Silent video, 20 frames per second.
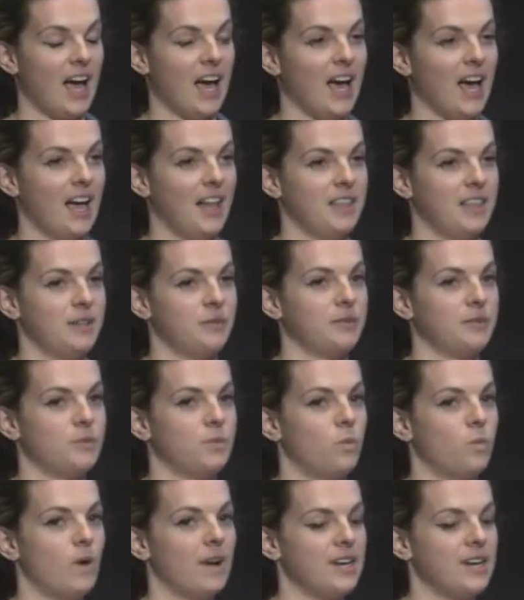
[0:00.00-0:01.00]
Uh, there was
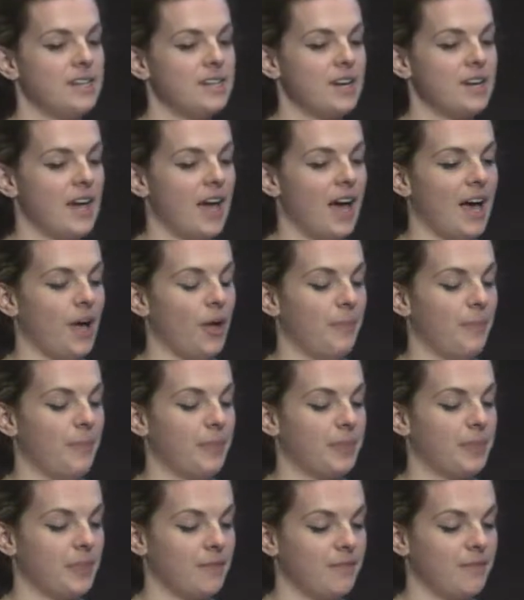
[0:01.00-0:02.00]
one um,
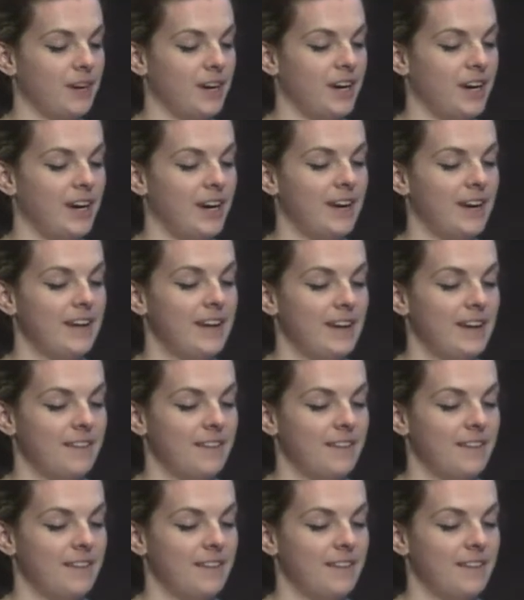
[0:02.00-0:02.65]
very